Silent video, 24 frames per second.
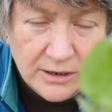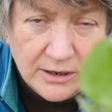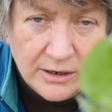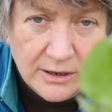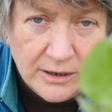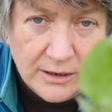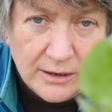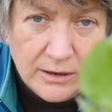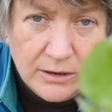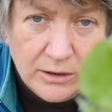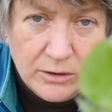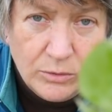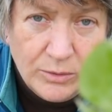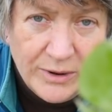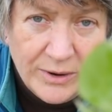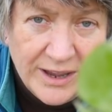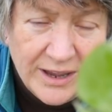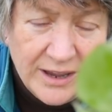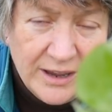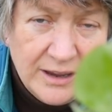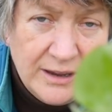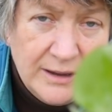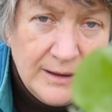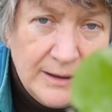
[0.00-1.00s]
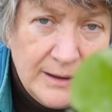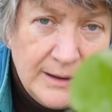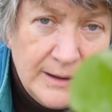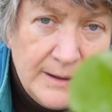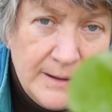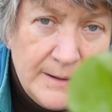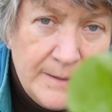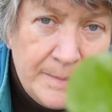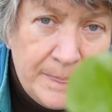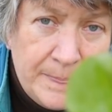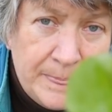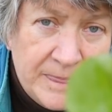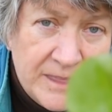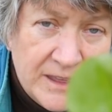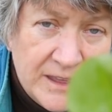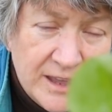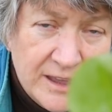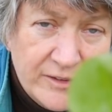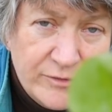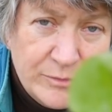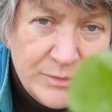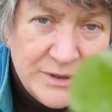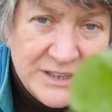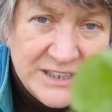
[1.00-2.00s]
where the
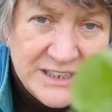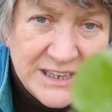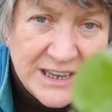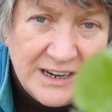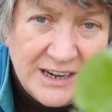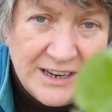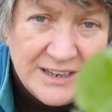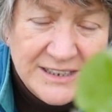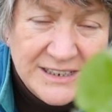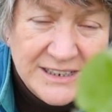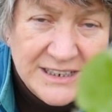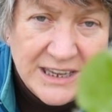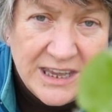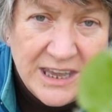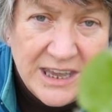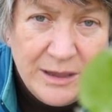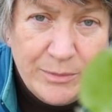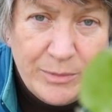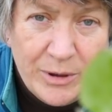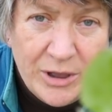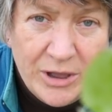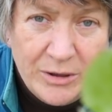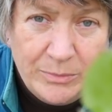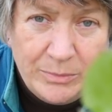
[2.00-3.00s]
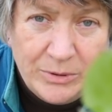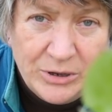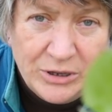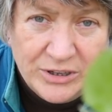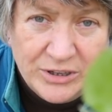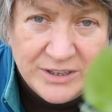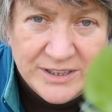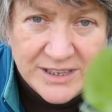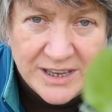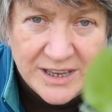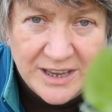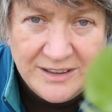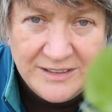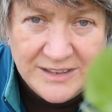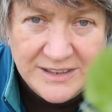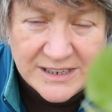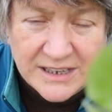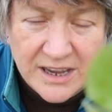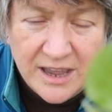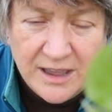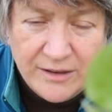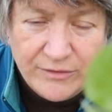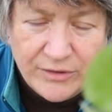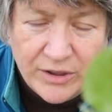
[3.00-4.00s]
government tell us to keep our birds
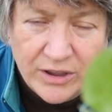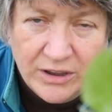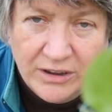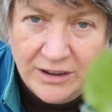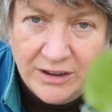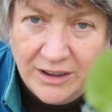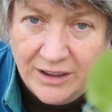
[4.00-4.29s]
undercover,